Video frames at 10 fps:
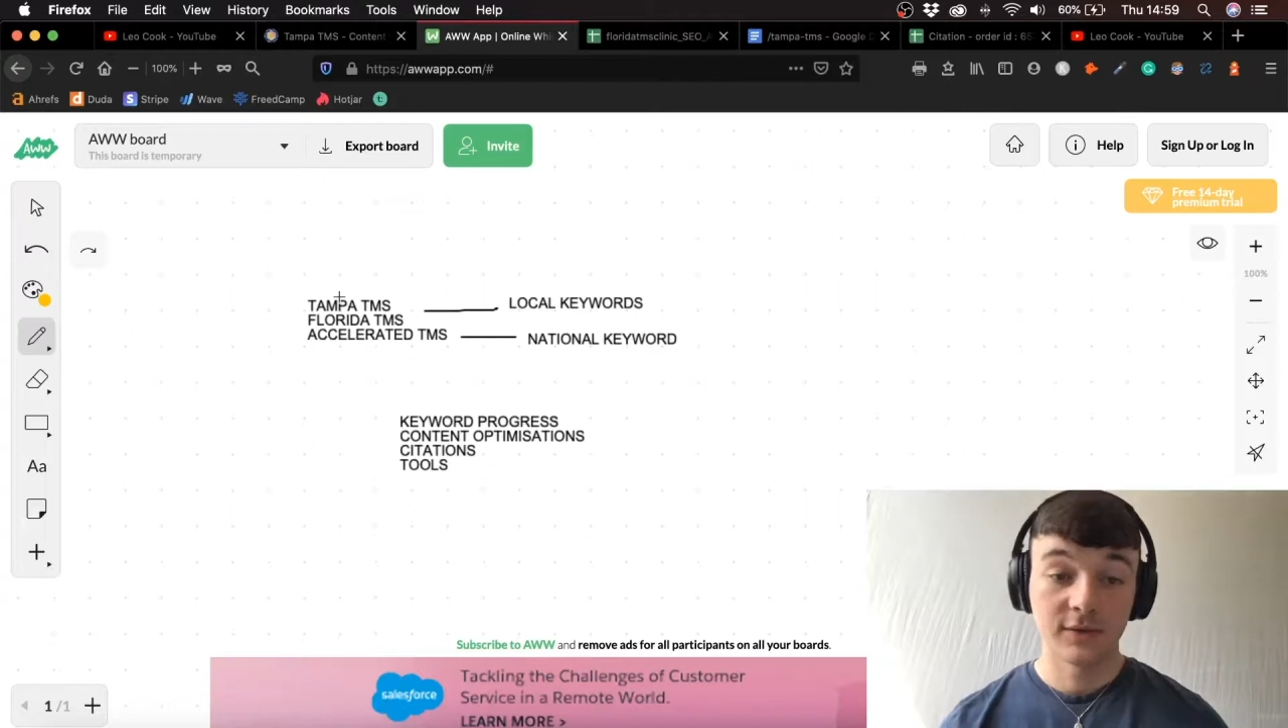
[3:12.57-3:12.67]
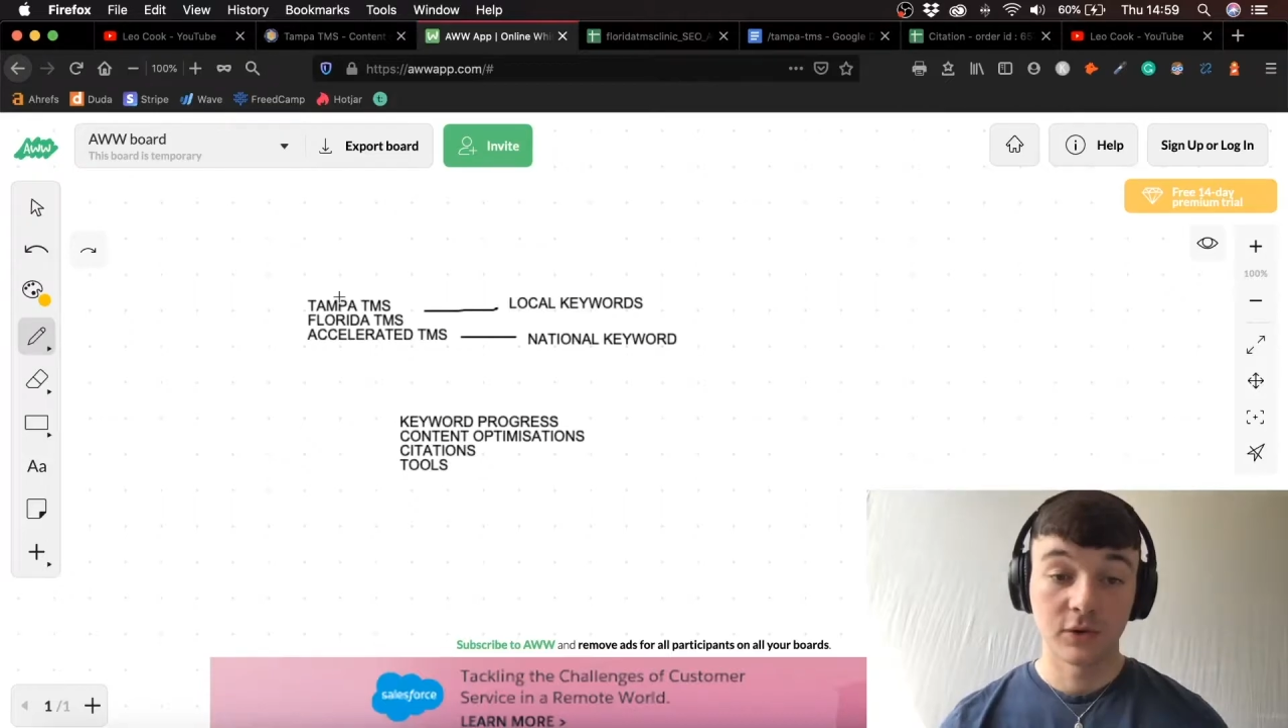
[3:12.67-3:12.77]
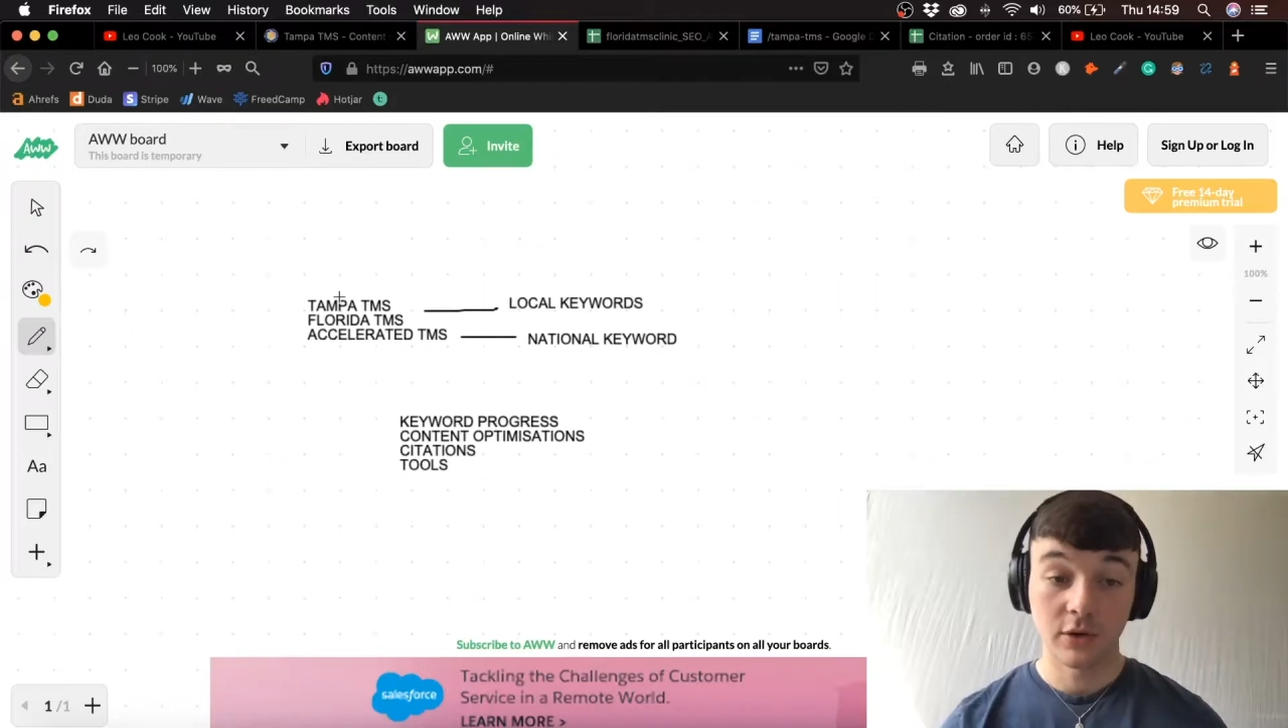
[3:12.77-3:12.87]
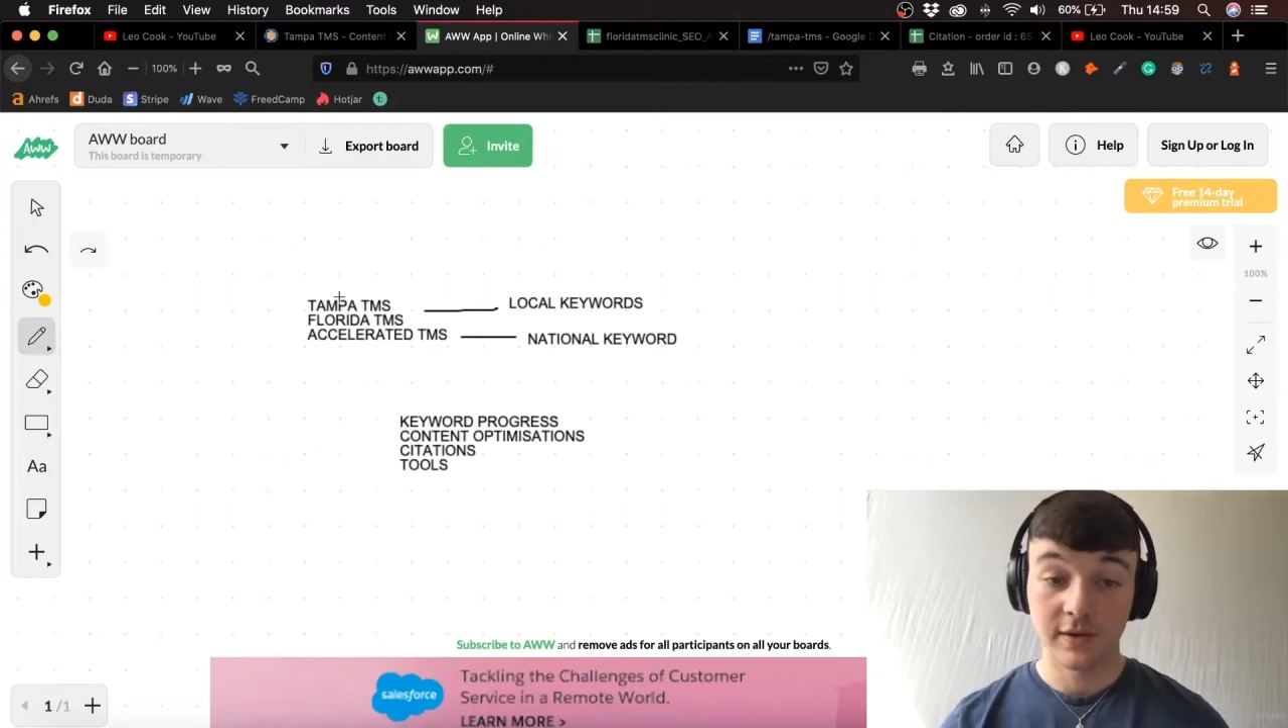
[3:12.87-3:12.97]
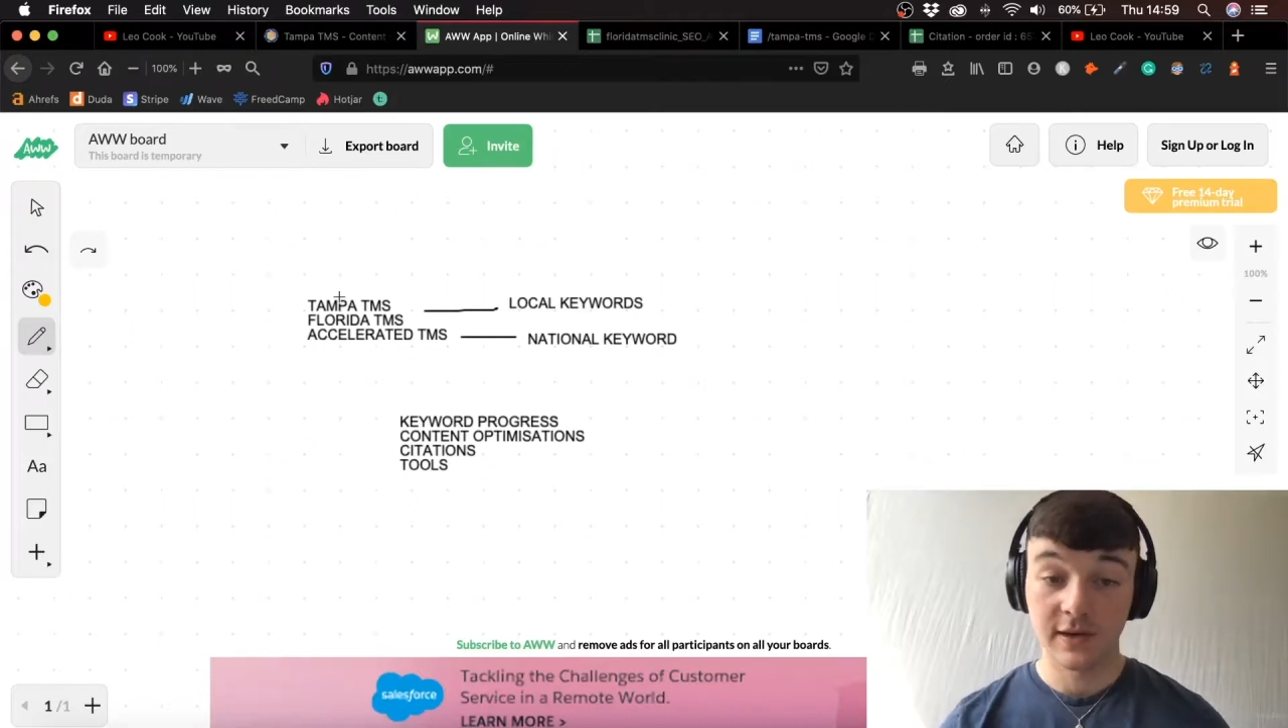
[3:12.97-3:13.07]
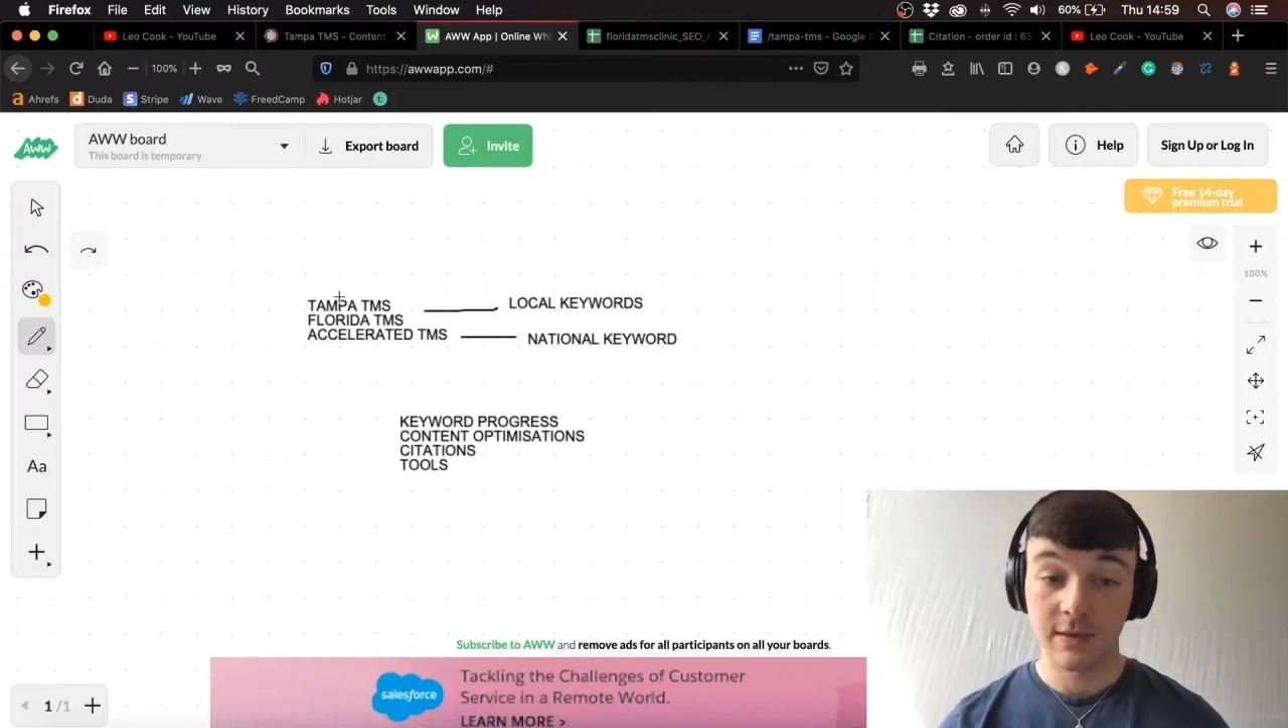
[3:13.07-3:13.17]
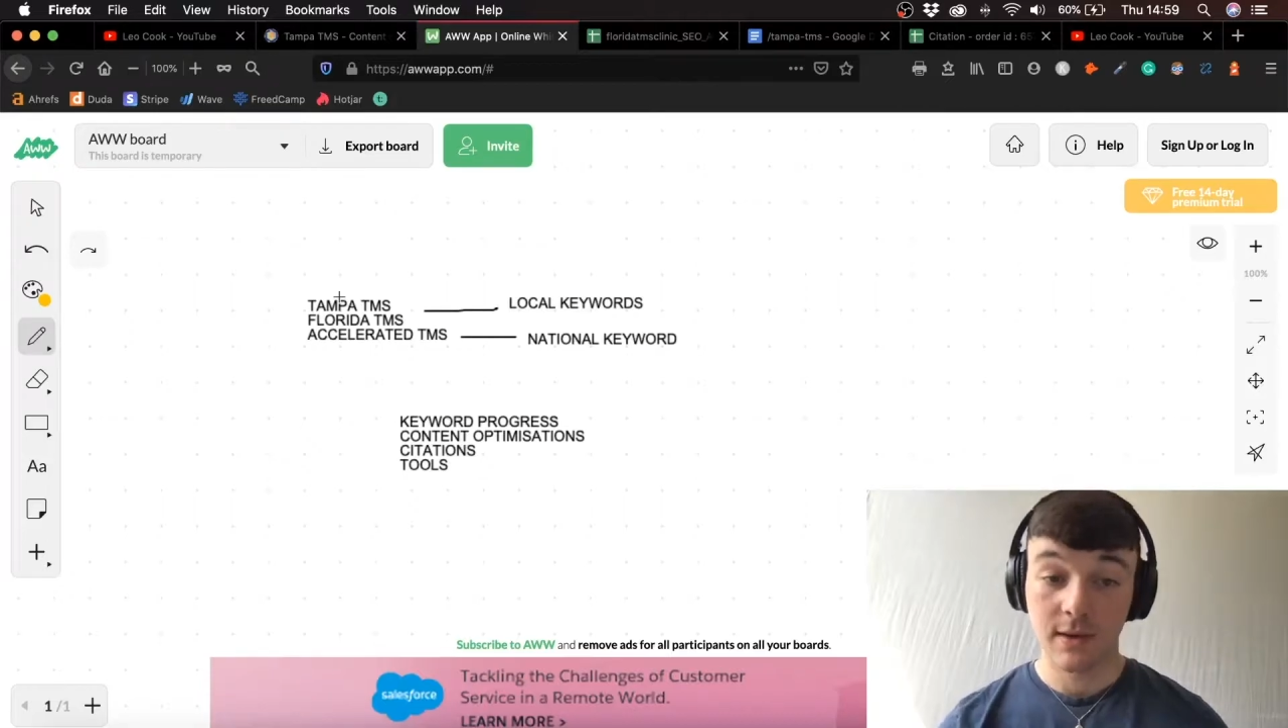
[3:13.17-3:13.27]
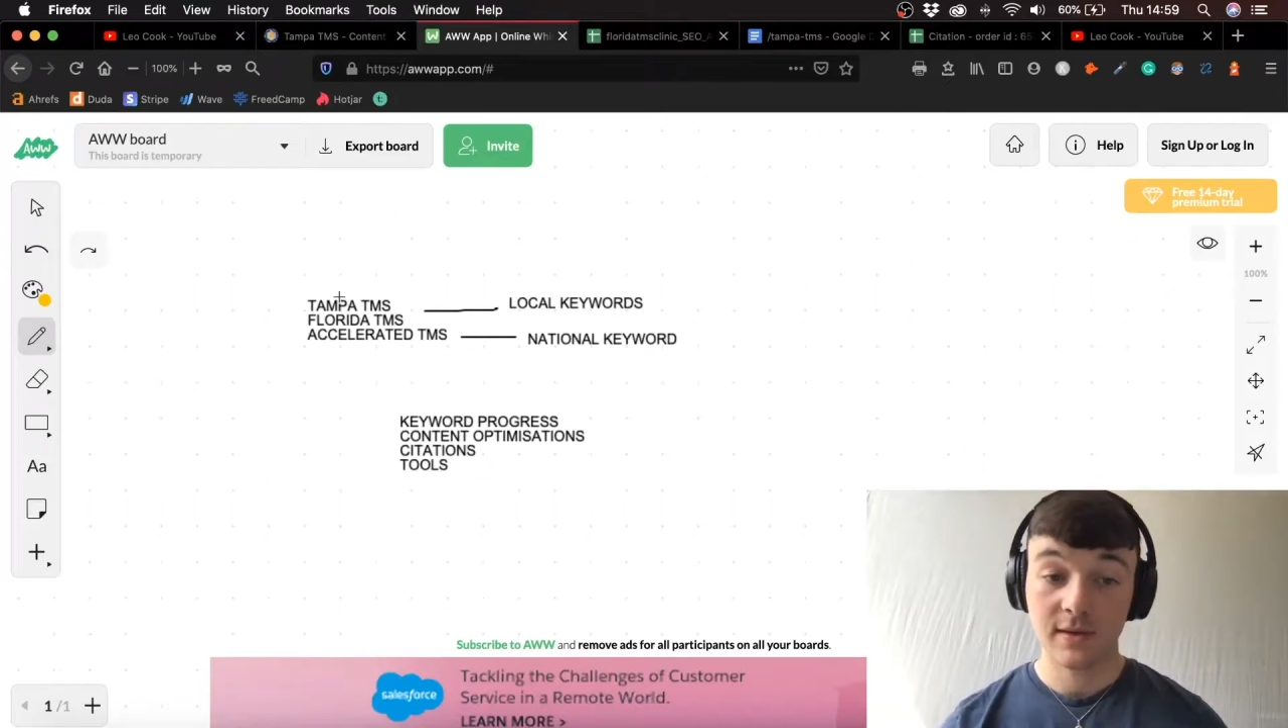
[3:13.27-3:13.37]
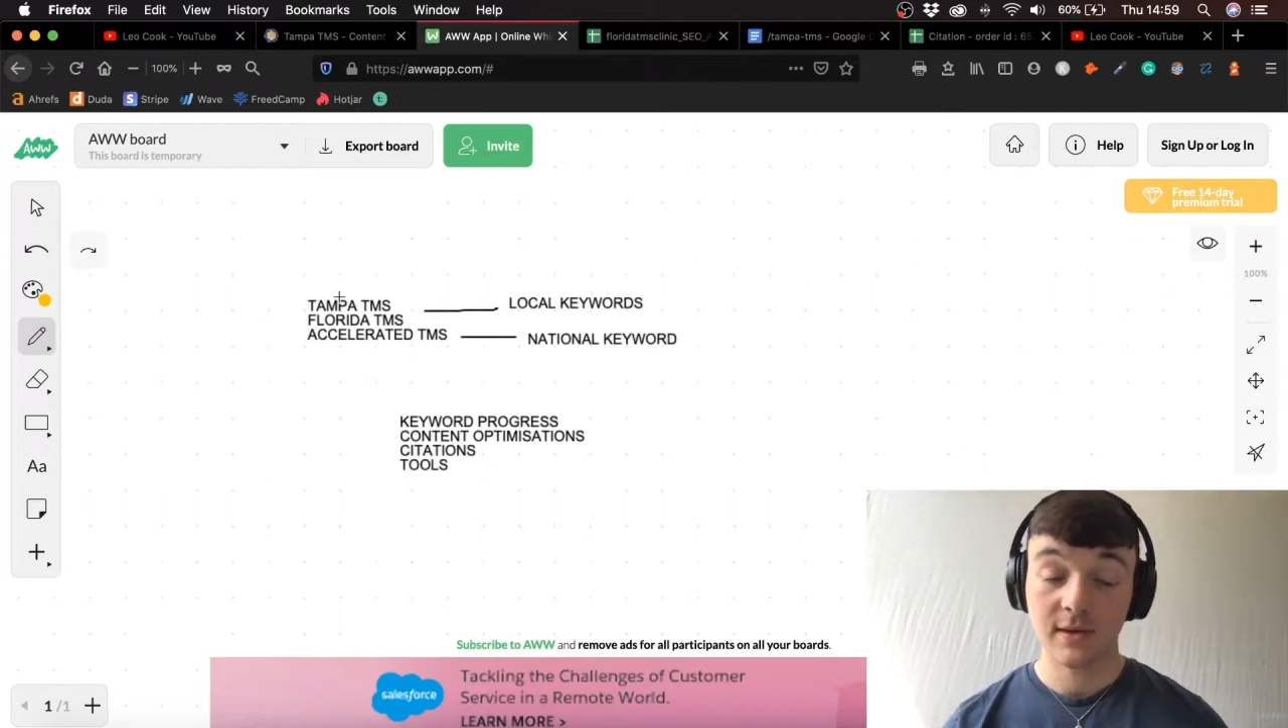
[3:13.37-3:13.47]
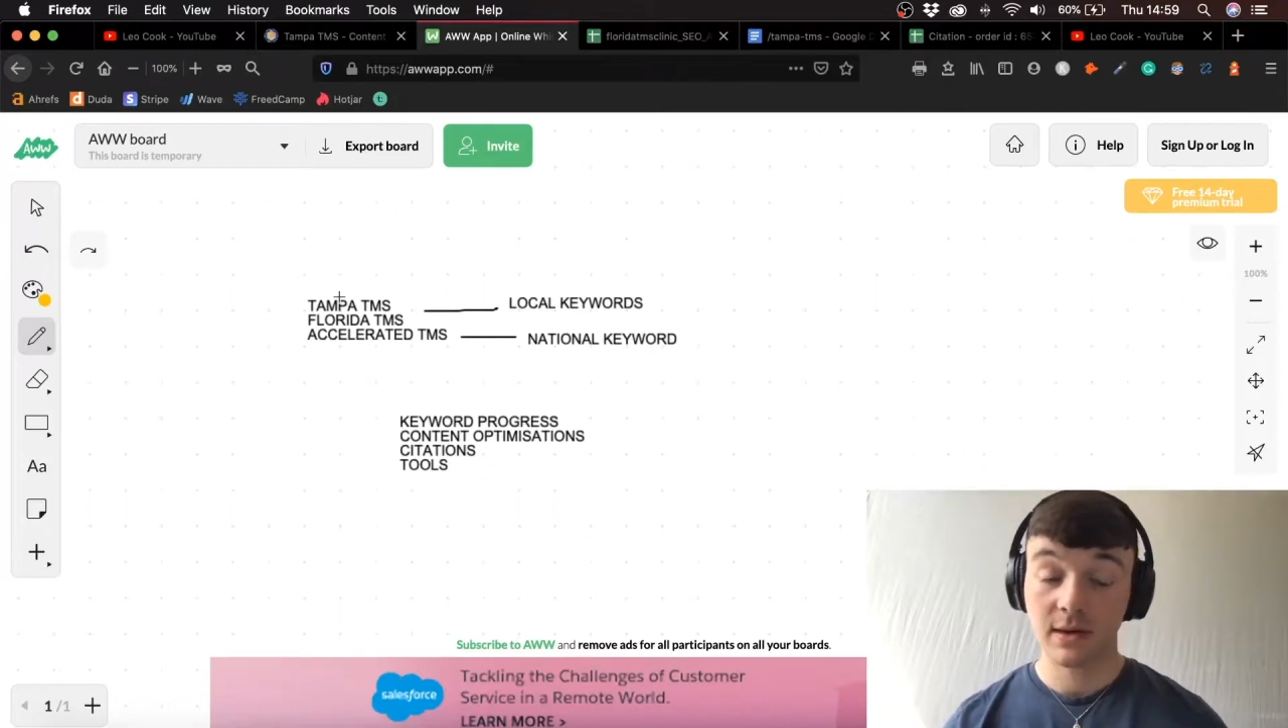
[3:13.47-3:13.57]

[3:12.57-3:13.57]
Florida TMS,